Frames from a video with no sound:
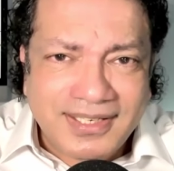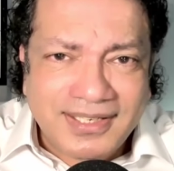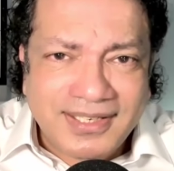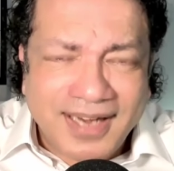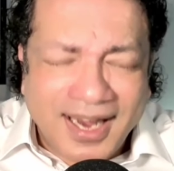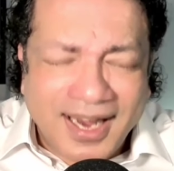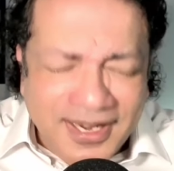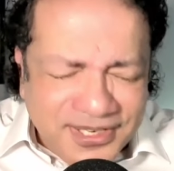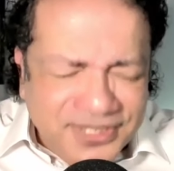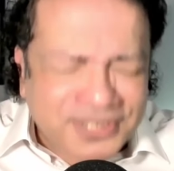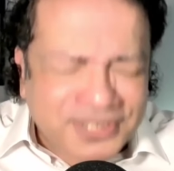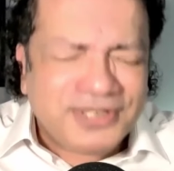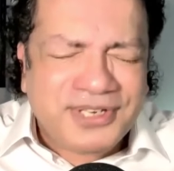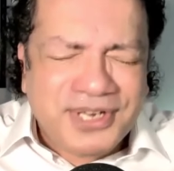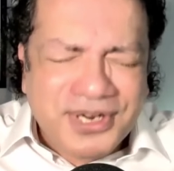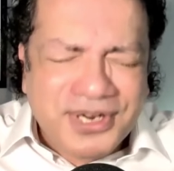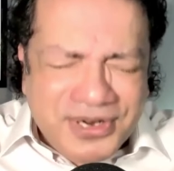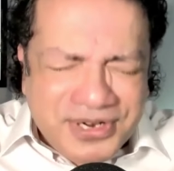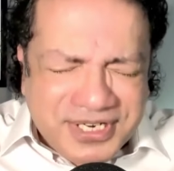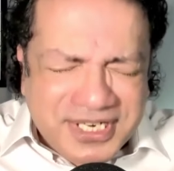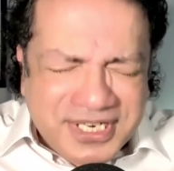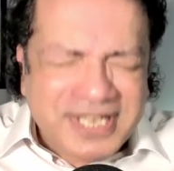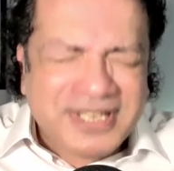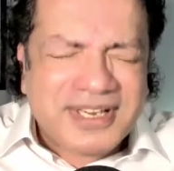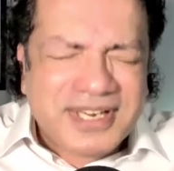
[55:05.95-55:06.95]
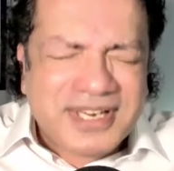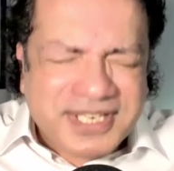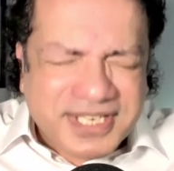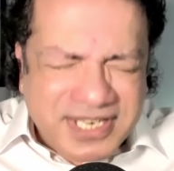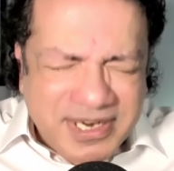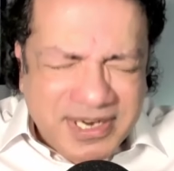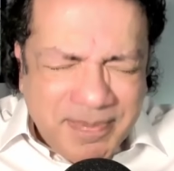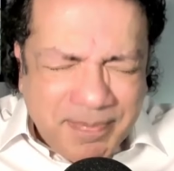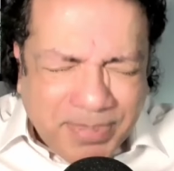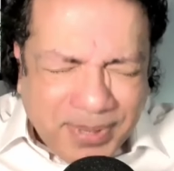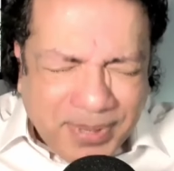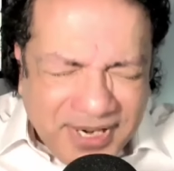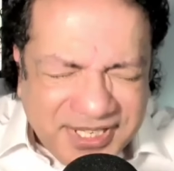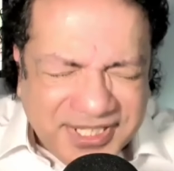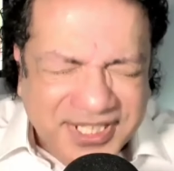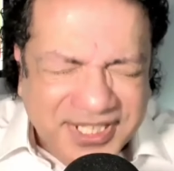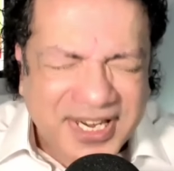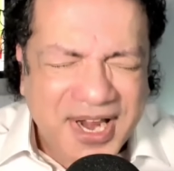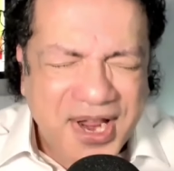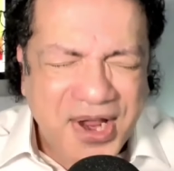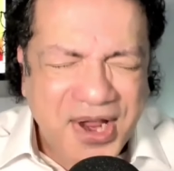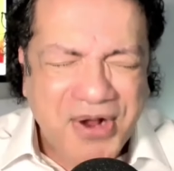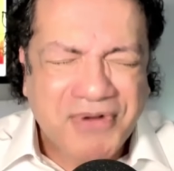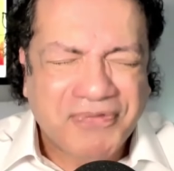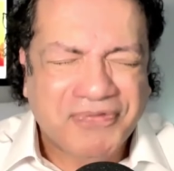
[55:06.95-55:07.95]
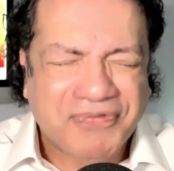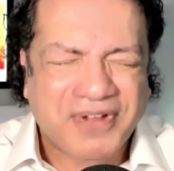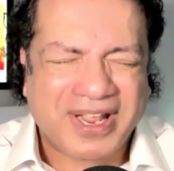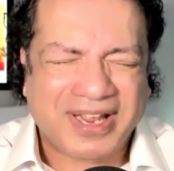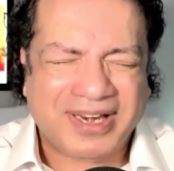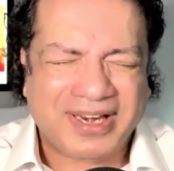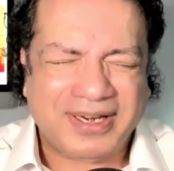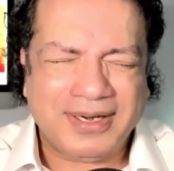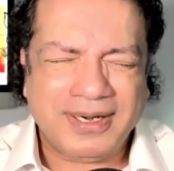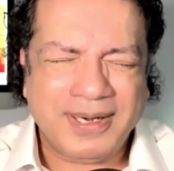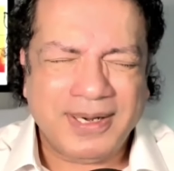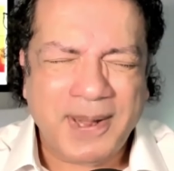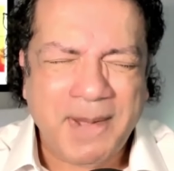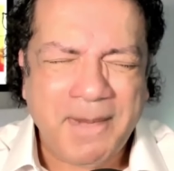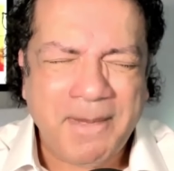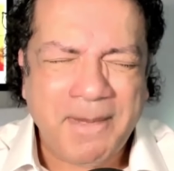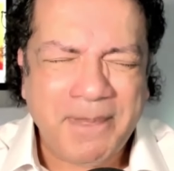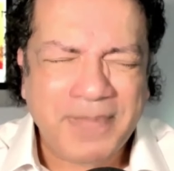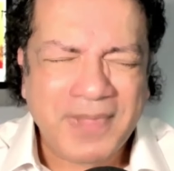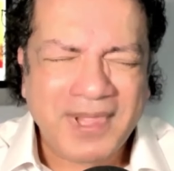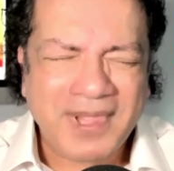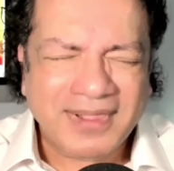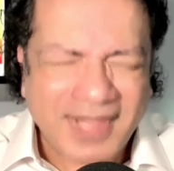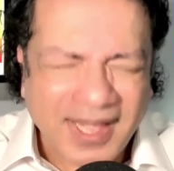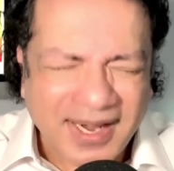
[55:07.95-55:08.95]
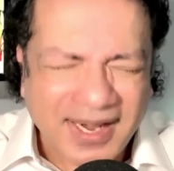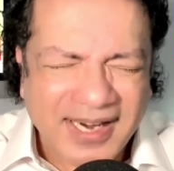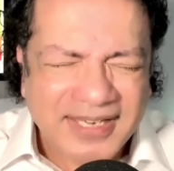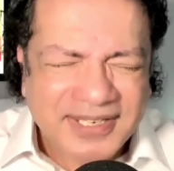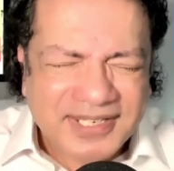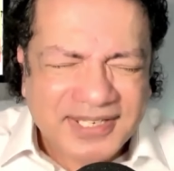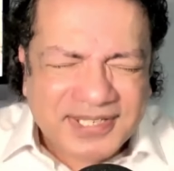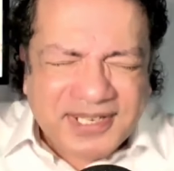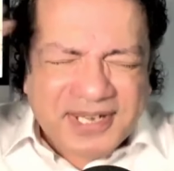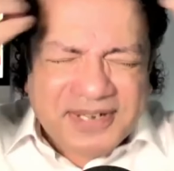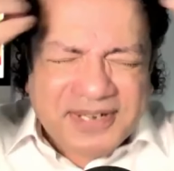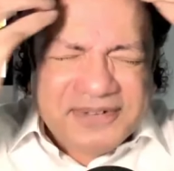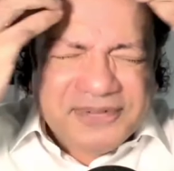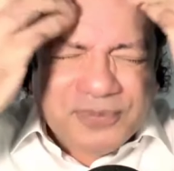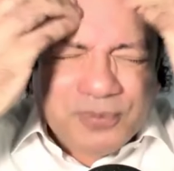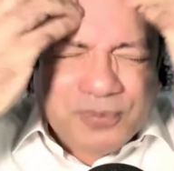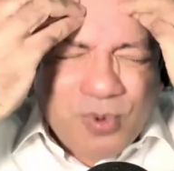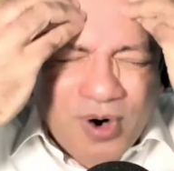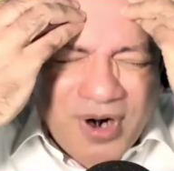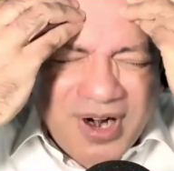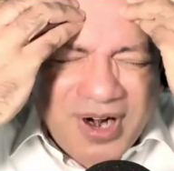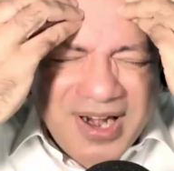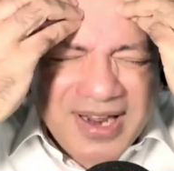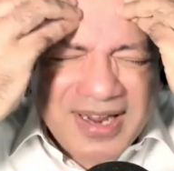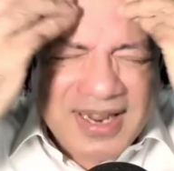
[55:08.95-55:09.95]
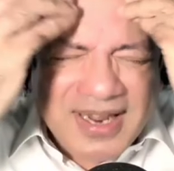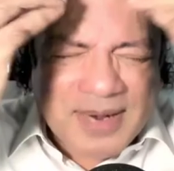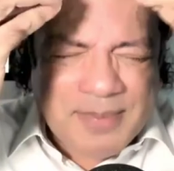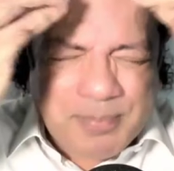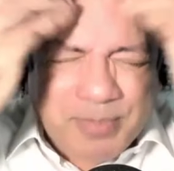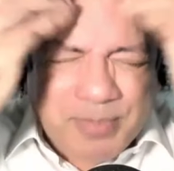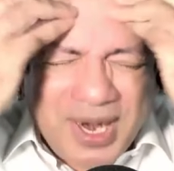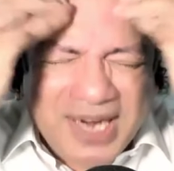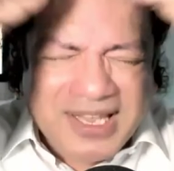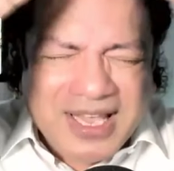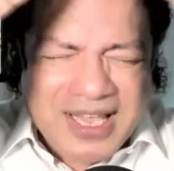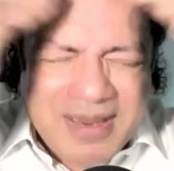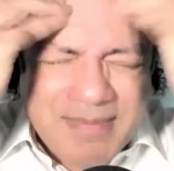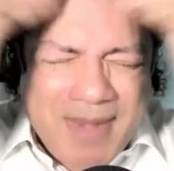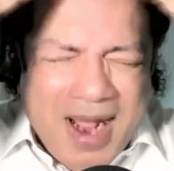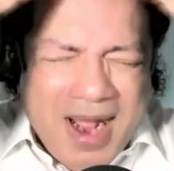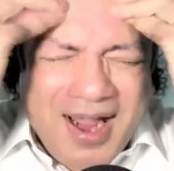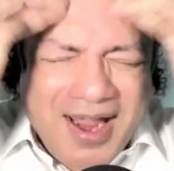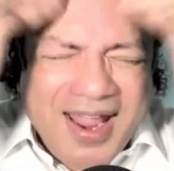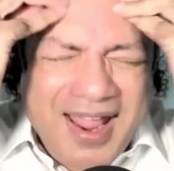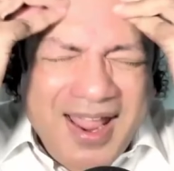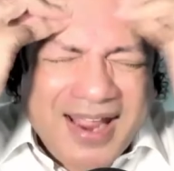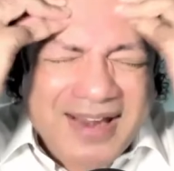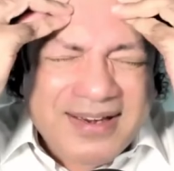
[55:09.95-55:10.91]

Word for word: And so, do you see the simplicity of it? That instead of worrying and breaking my head